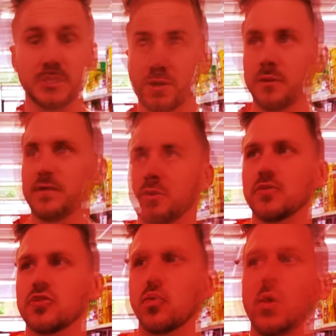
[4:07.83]
So if you
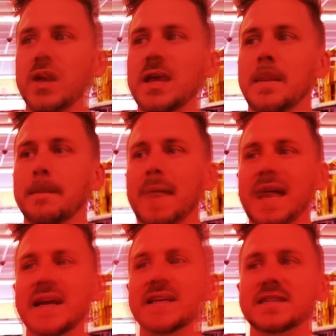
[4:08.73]
do 20
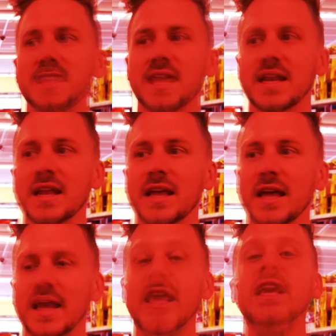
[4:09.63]
minus 10,
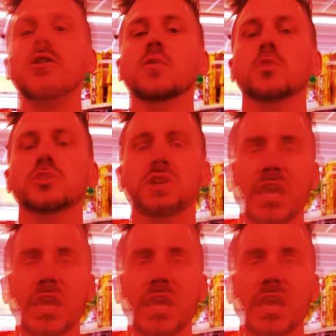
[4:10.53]
equals